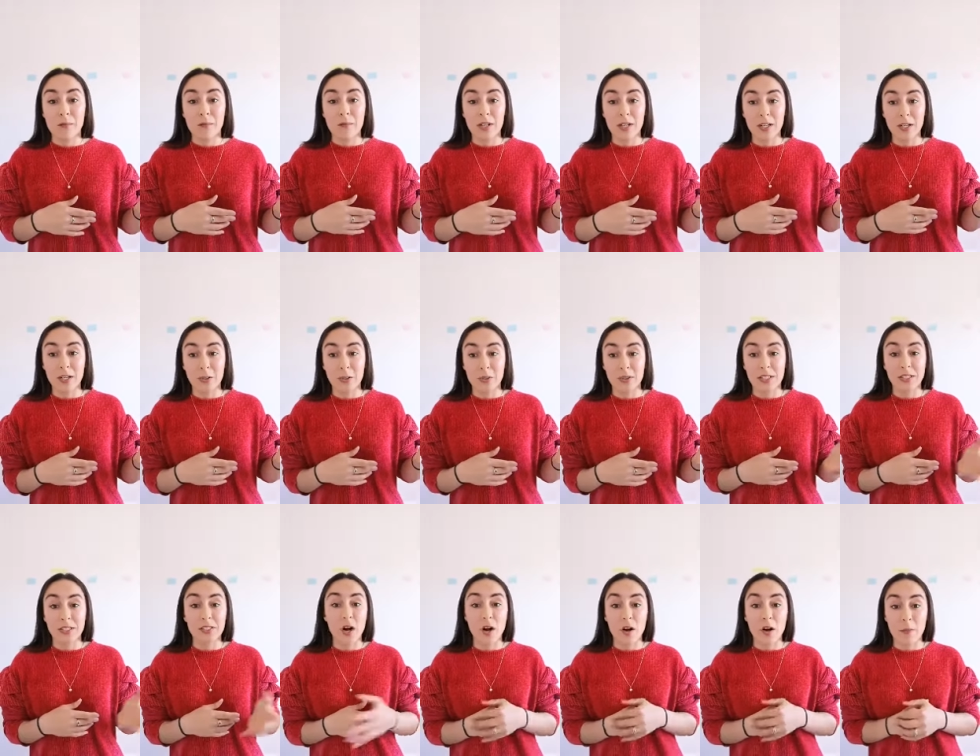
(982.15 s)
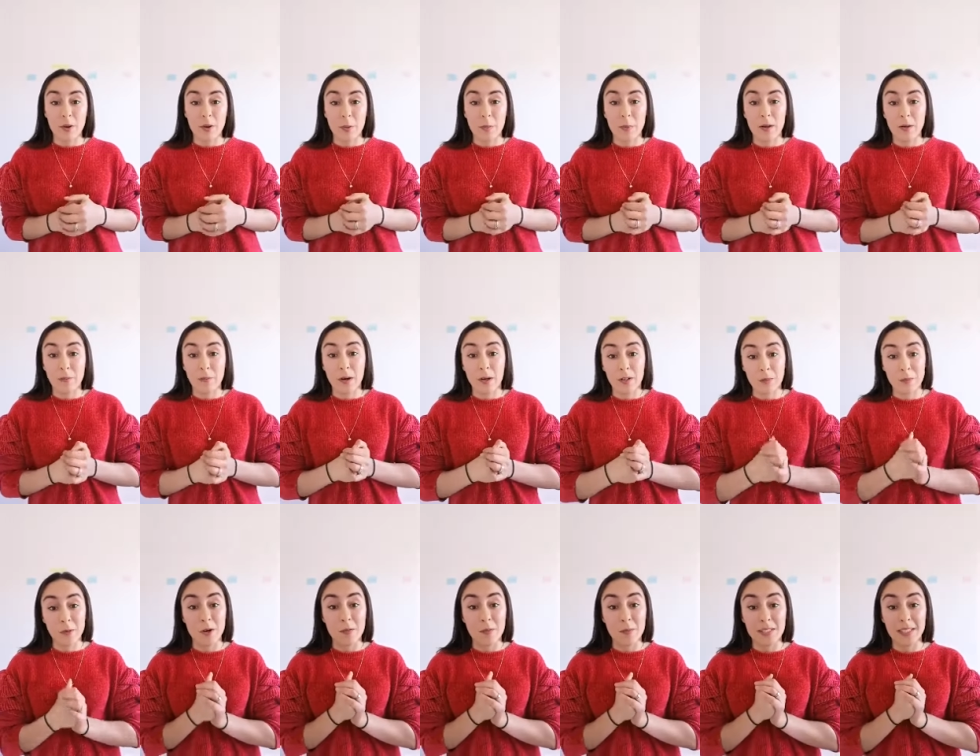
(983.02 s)
videos that talk about ping pong
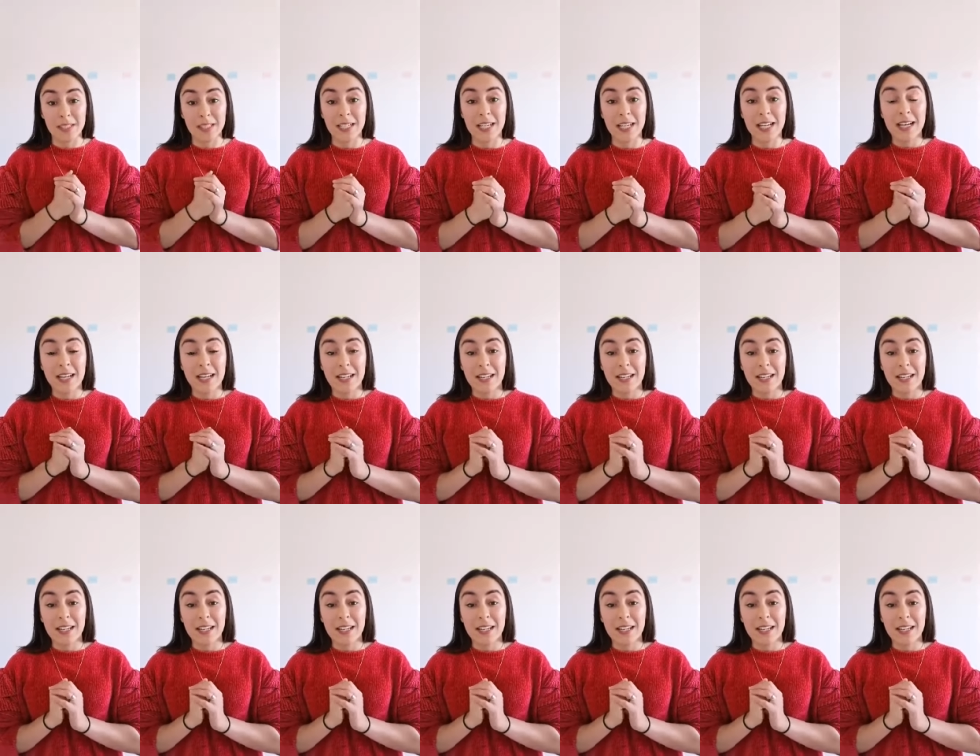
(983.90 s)
diplomacy.